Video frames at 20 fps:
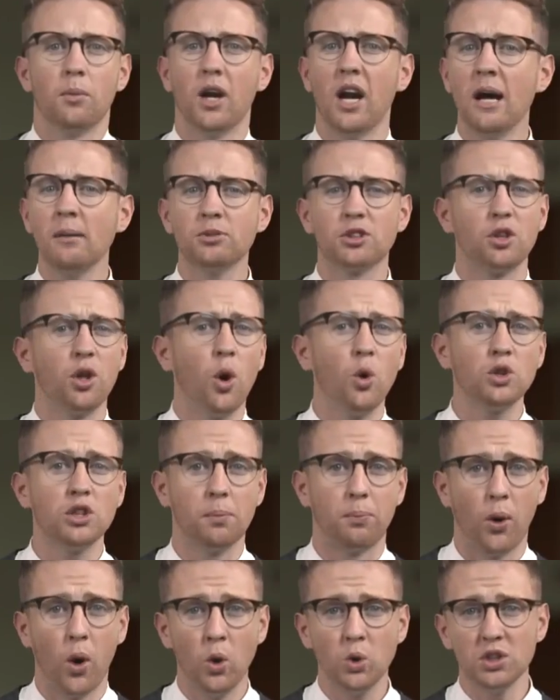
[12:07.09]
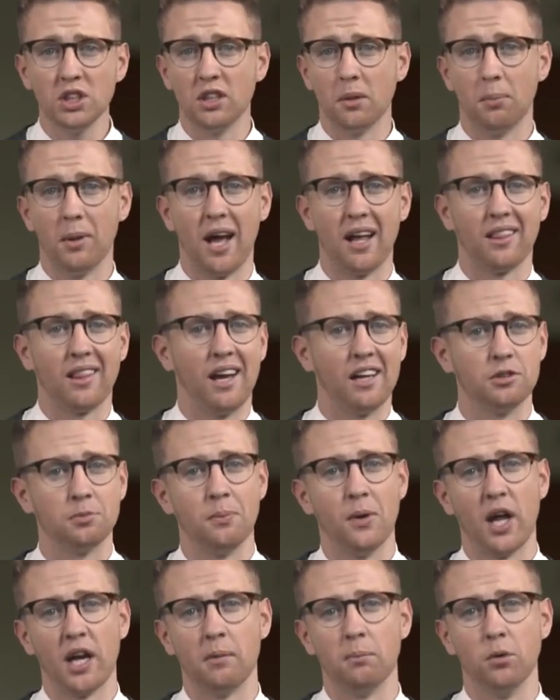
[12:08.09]
Perhaps those opposing the Black
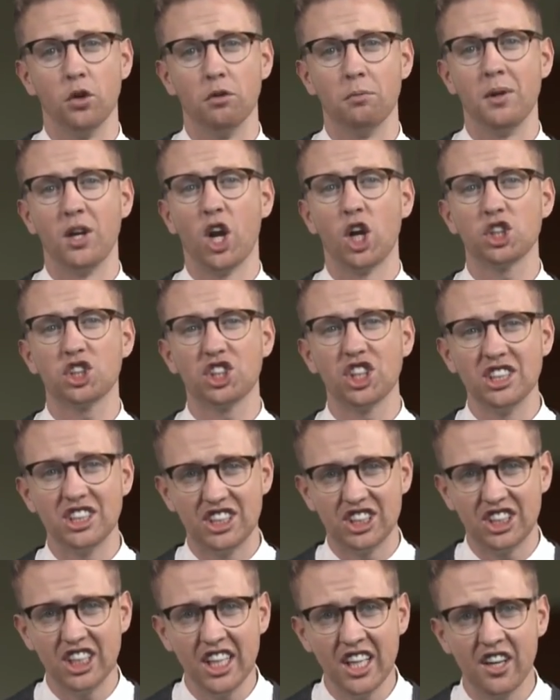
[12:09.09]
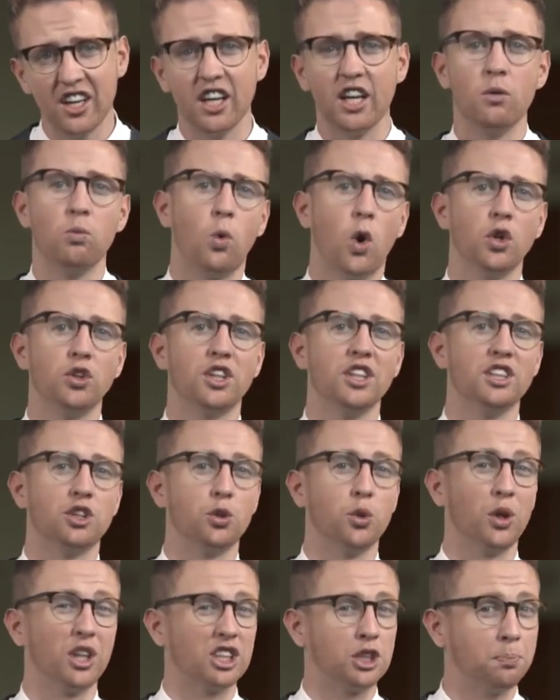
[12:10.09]
Lives Matter movement are sincere in wanting
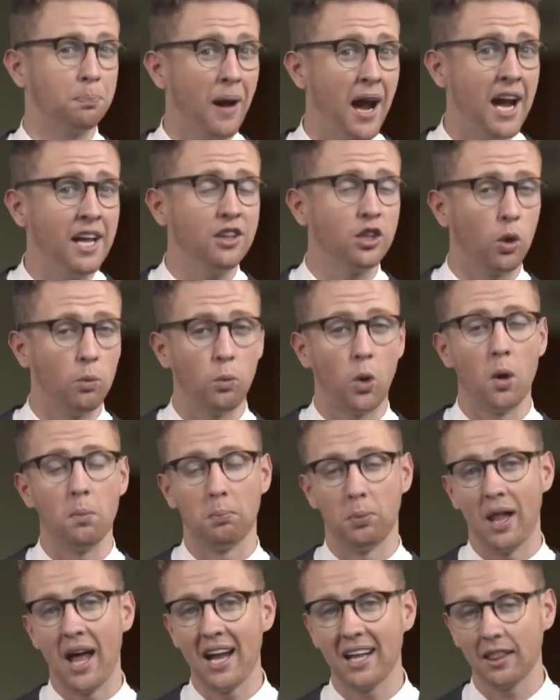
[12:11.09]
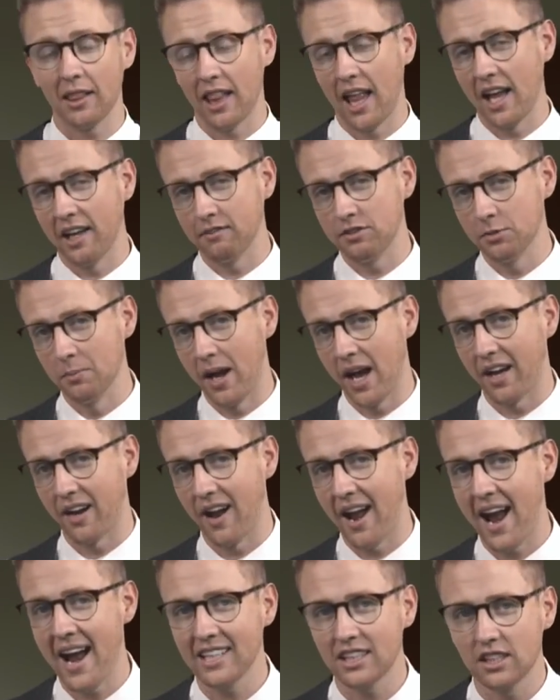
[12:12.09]
to expand on what Black Lives
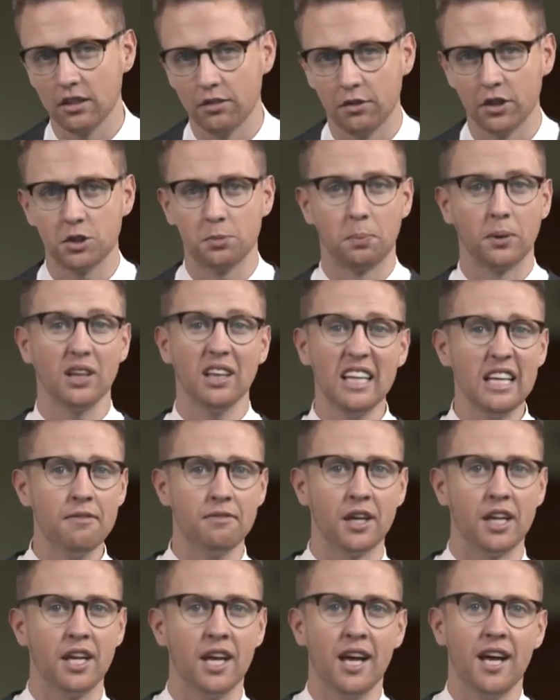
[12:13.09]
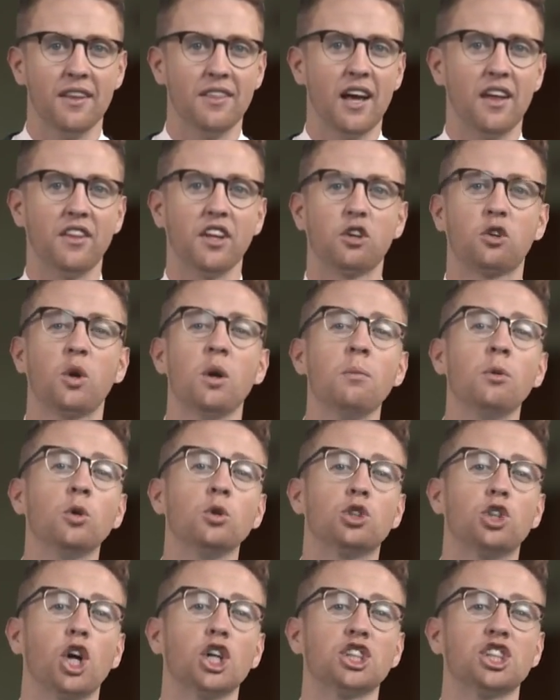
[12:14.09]
Matter activists believe in, that the
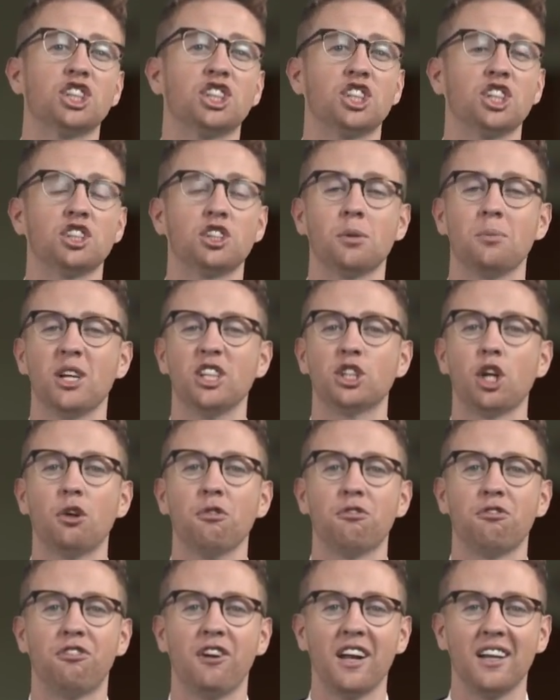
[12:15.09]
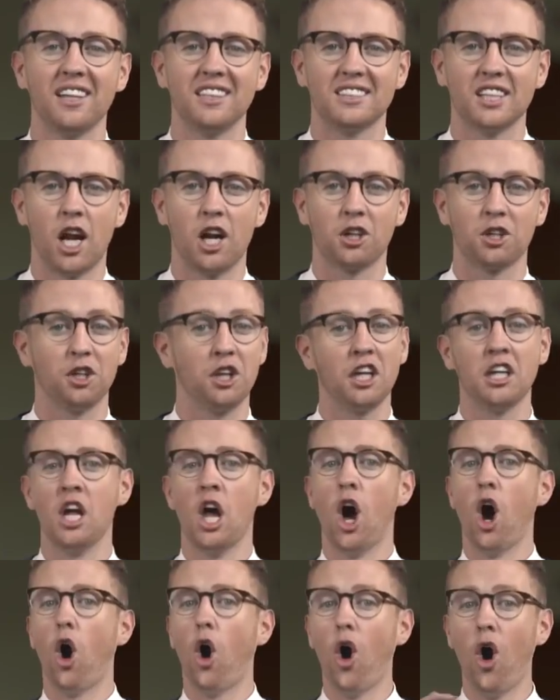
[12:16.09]
criminal justice system is unfairly targeting
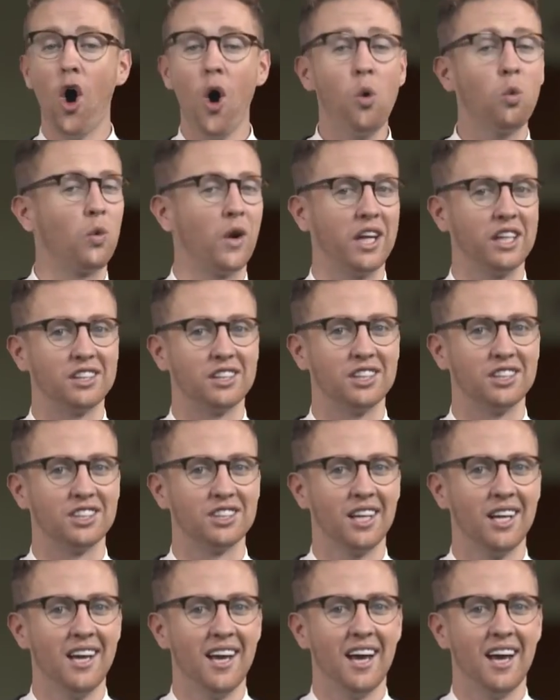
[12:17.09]
all races,